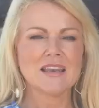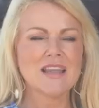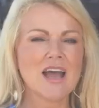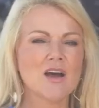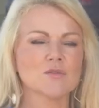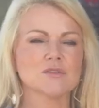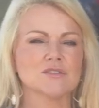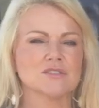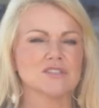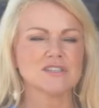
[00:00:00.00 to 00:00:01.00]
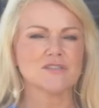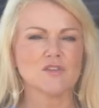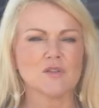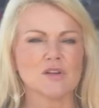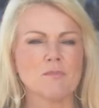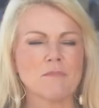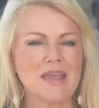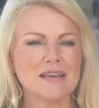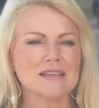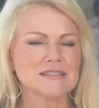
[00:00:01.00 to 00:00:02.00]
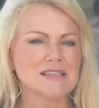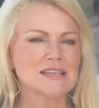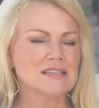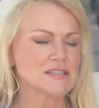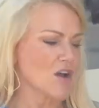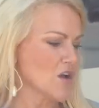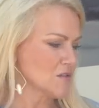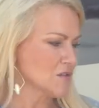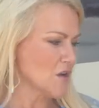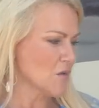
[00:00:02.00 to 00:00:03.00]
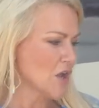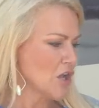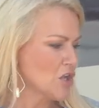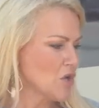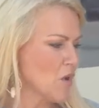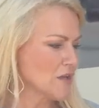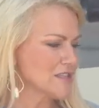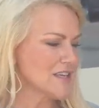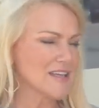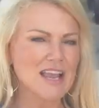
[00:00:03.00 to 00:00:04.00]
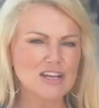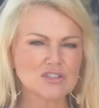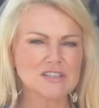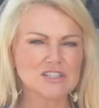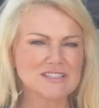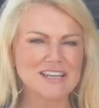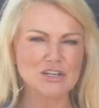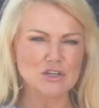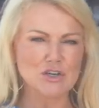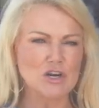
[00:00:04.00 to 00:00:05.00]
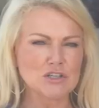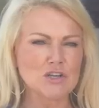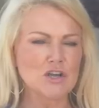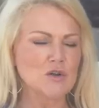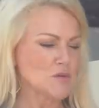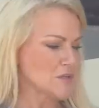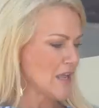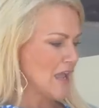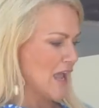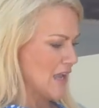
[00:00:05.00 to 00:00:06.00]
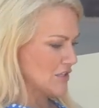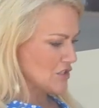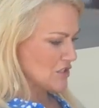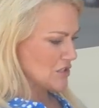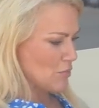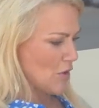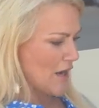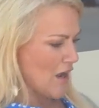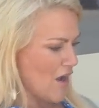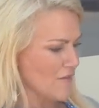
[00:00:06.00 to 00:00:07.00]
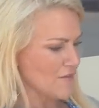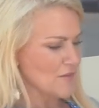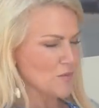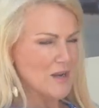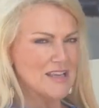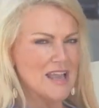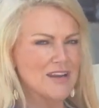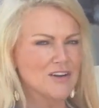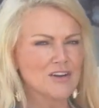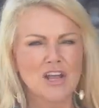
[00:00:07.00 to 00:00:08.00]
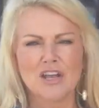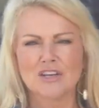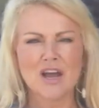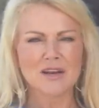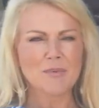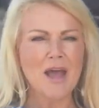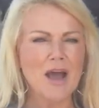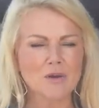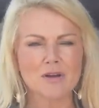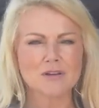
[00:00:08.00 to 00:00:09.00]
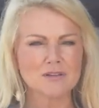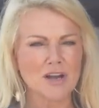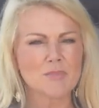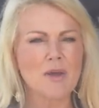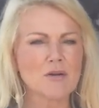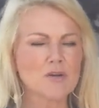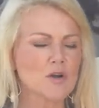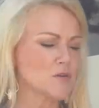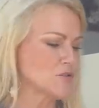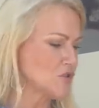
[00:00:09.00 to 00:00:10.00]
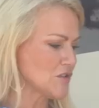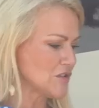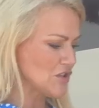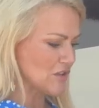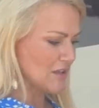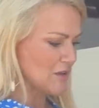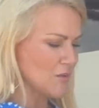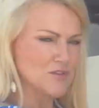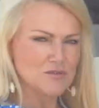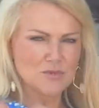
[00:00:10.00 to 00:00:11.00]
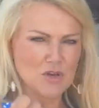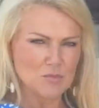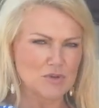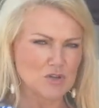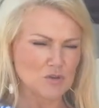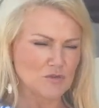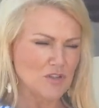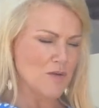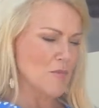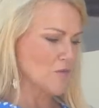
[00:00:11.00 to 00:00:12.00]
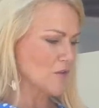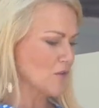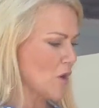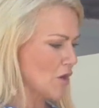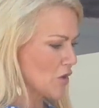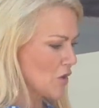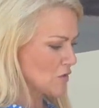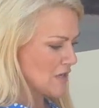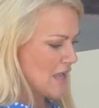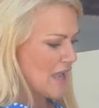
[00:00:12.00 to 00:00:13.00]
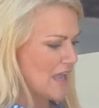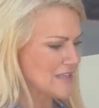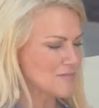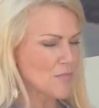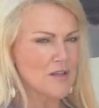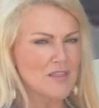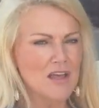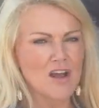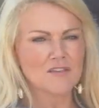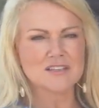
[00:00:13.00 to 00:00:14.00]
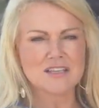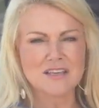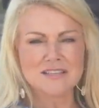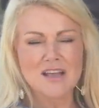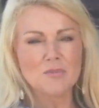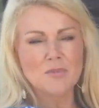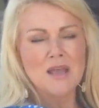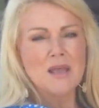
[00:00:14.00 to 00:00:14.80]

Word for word: Now just a few little maintenance things also. You want to occasionally just take your garden hose and just spray off the radiator. Not a power, not a power hose, just gently with, you know, put your thumb over the water hose and spring that off to just help